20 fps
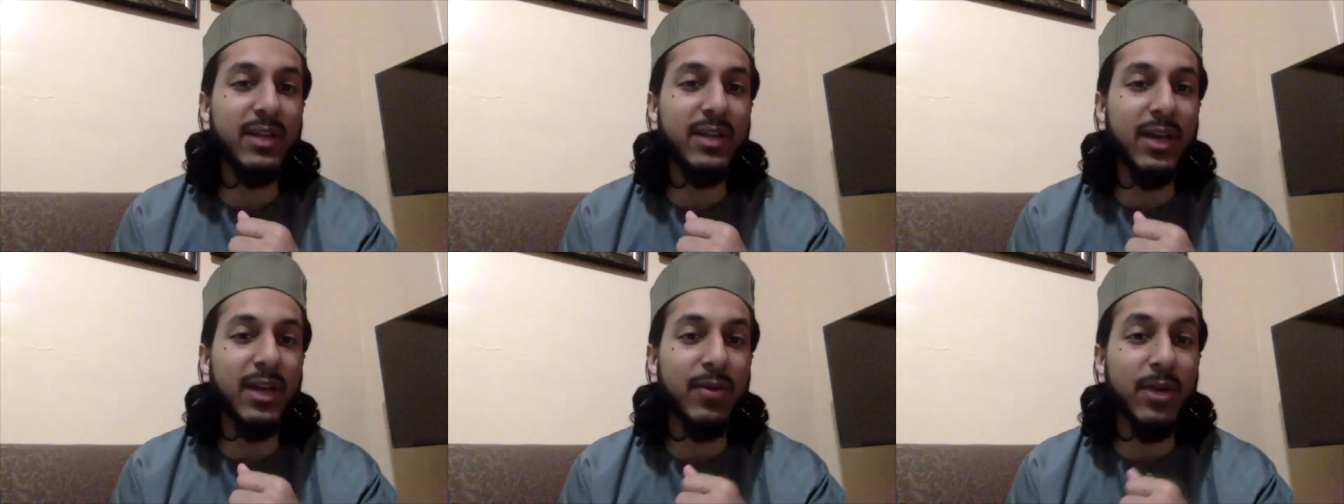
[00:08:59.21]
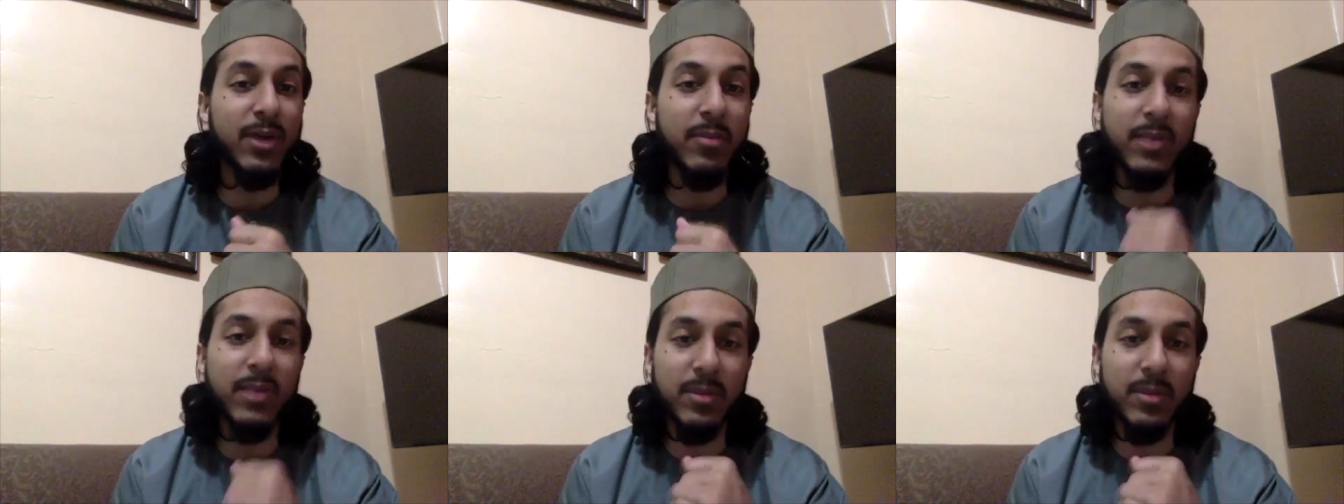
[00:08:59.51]

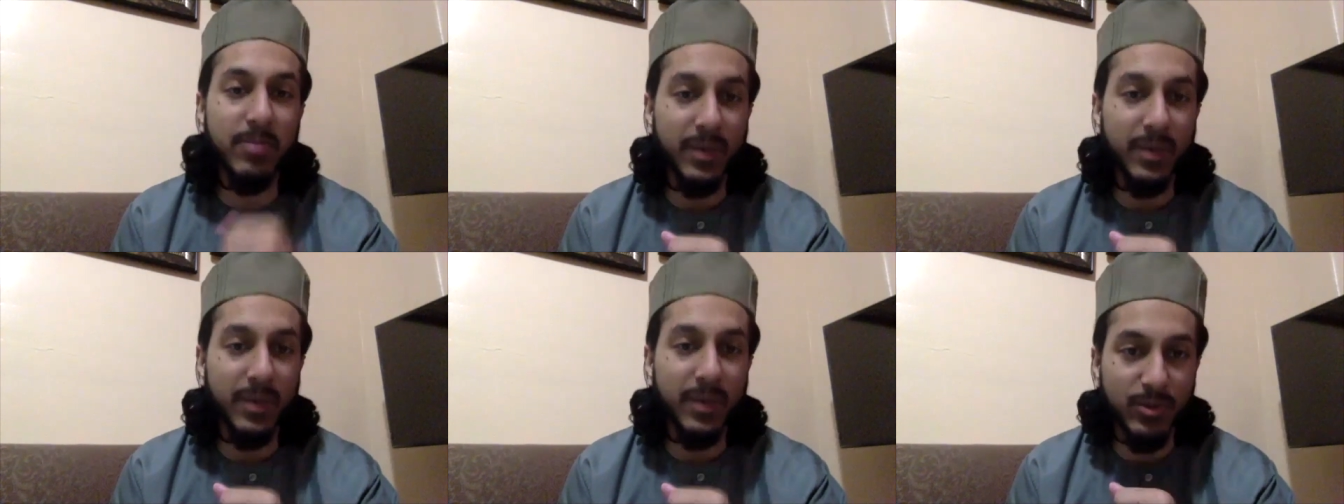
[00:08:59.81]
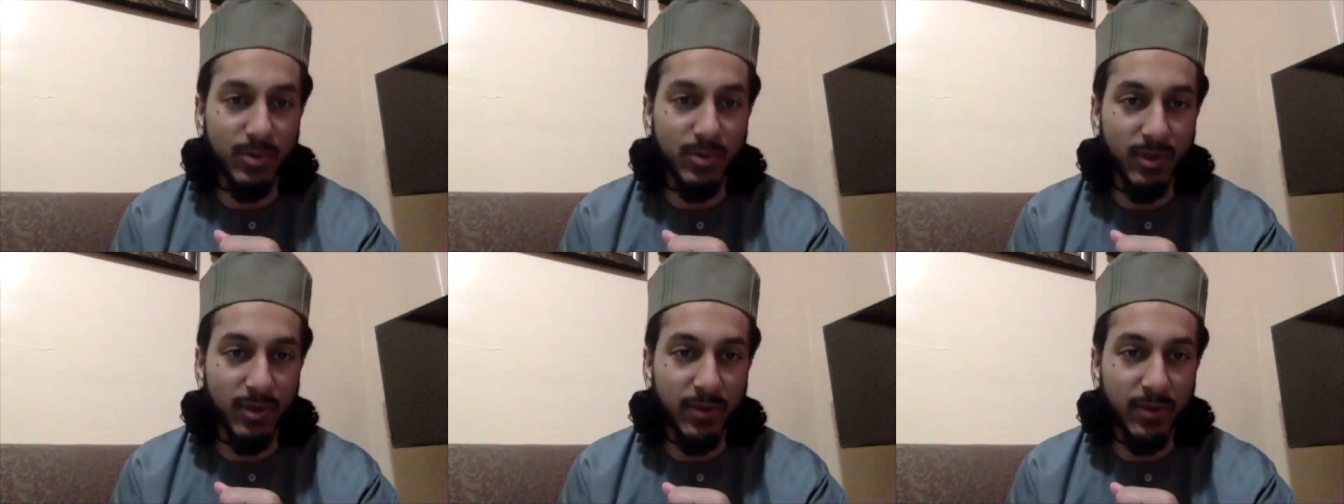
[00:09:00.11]
Arabian
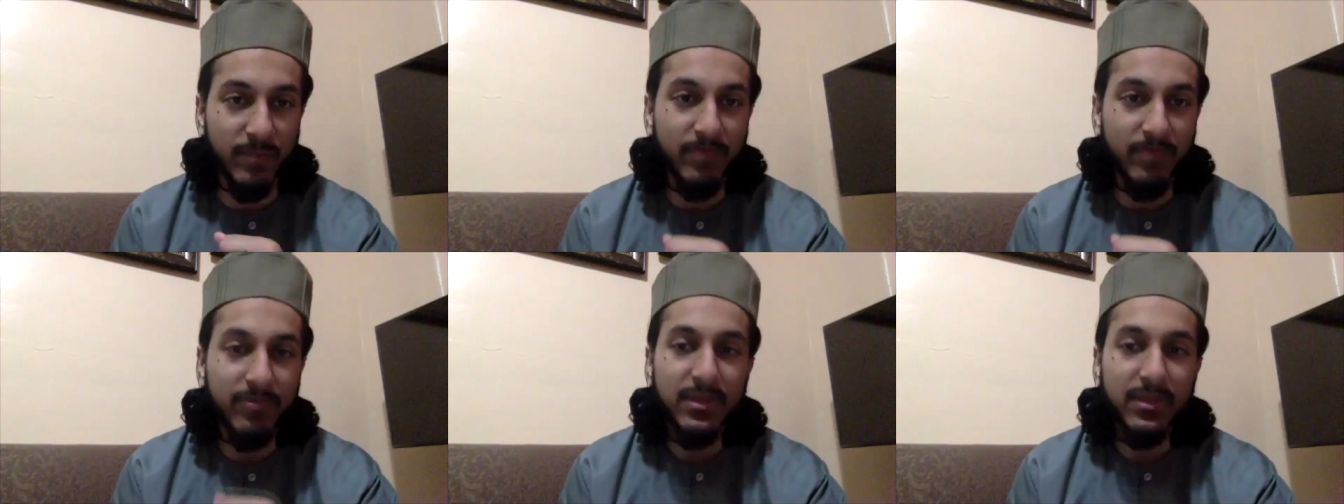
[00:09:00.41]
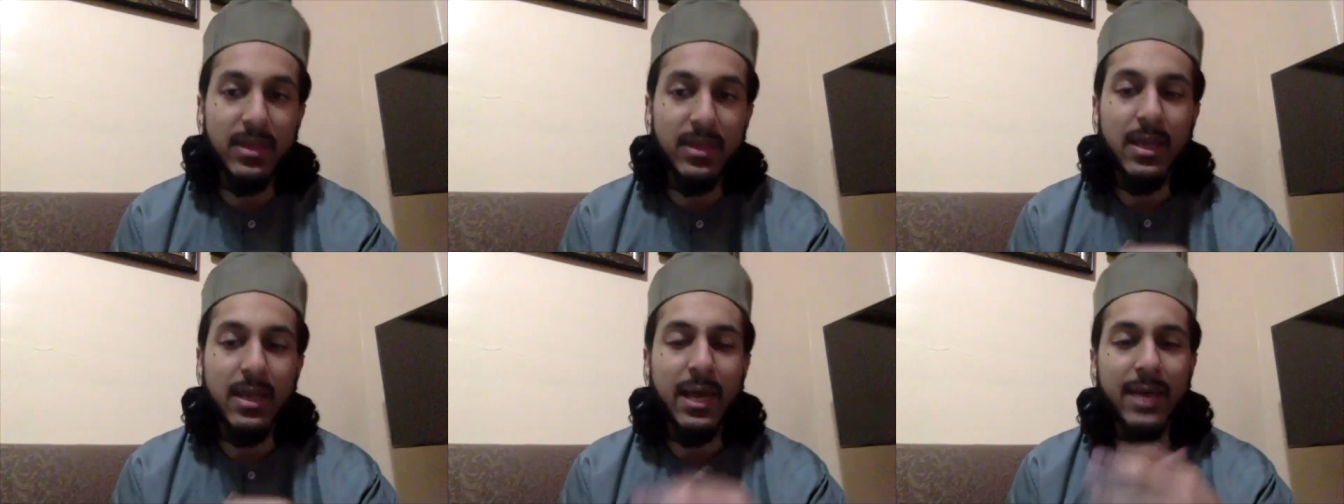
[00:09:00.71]
Peninsula.
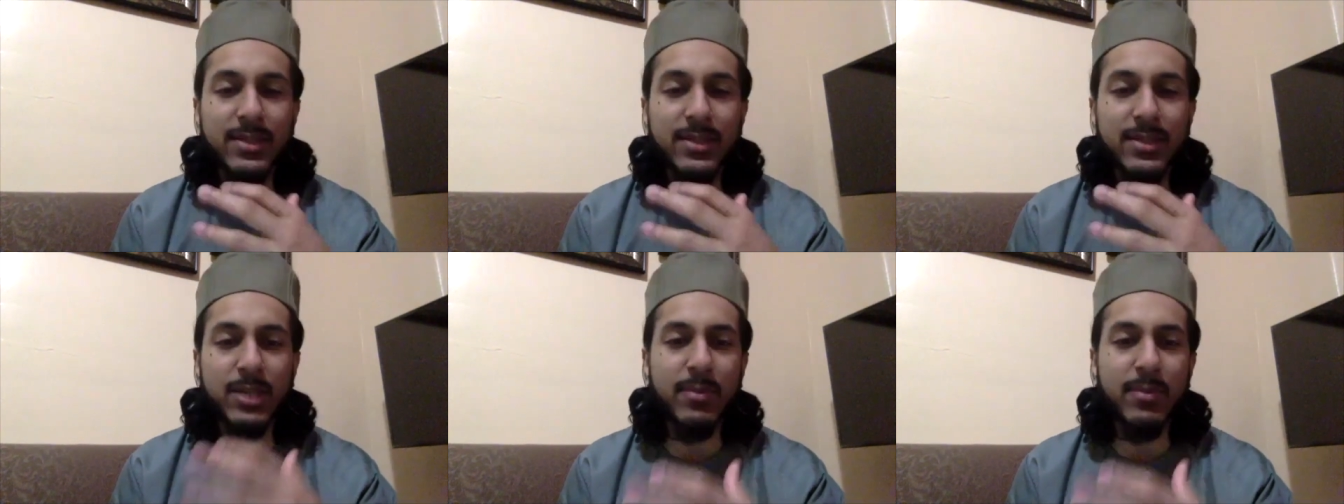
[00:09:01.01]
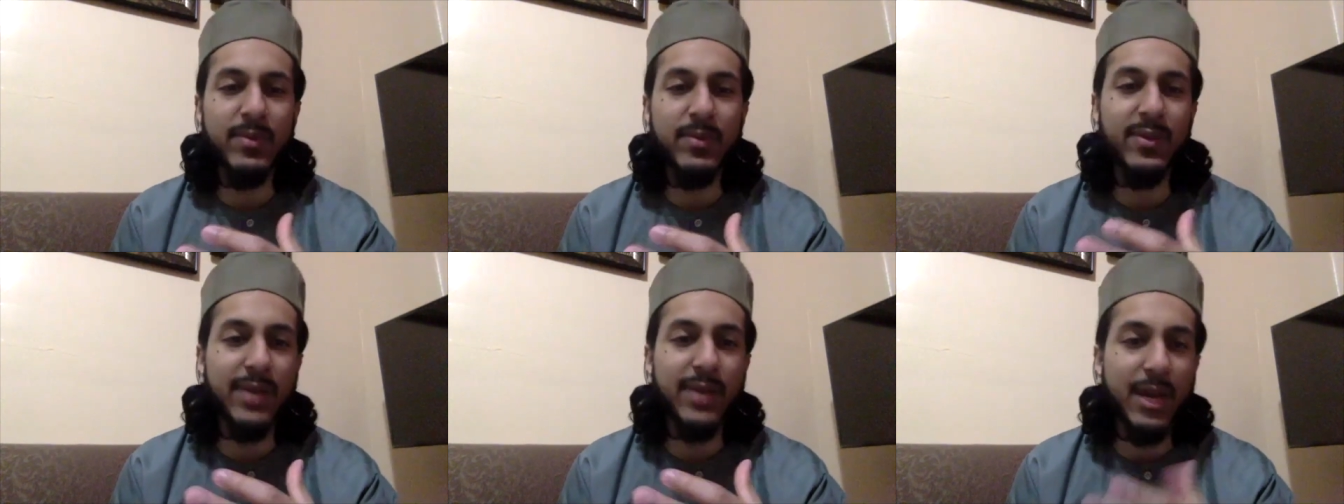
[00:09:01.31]
And some of
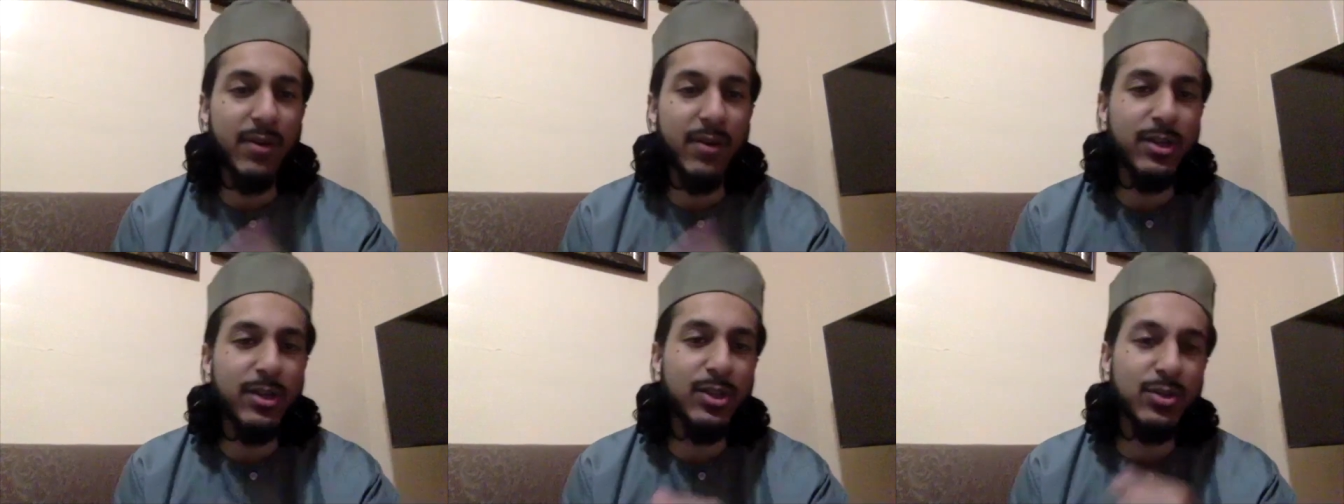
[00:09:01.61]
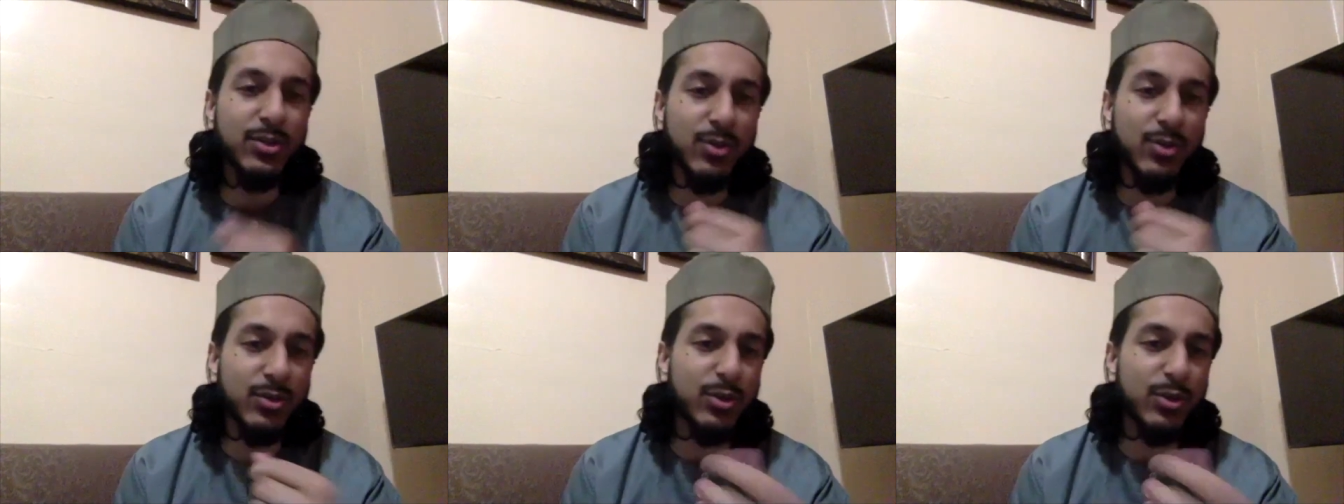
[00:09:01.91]
the narrations
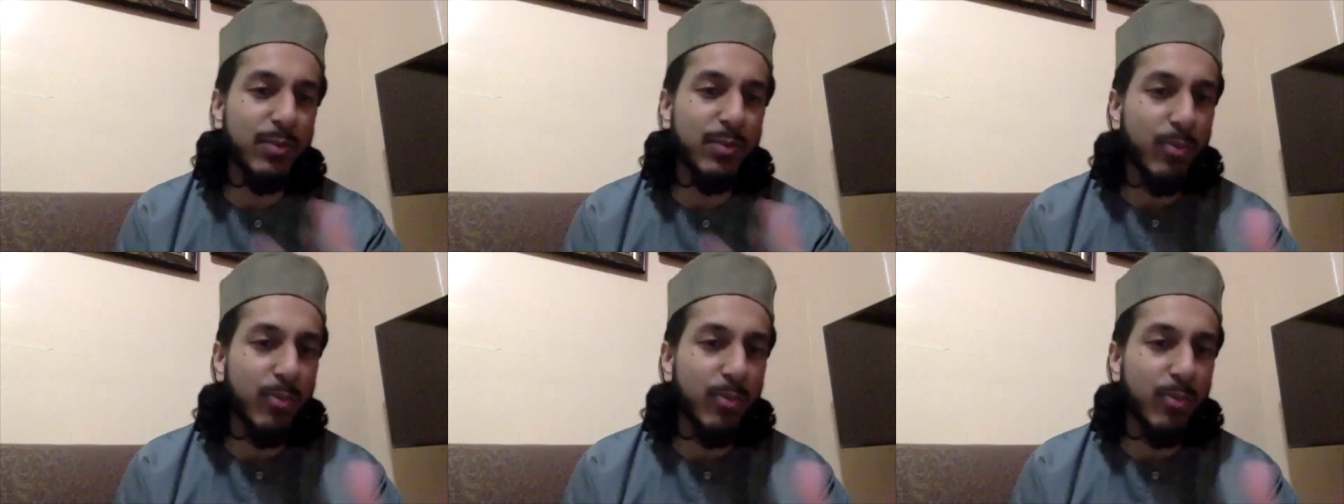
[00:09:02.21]
also point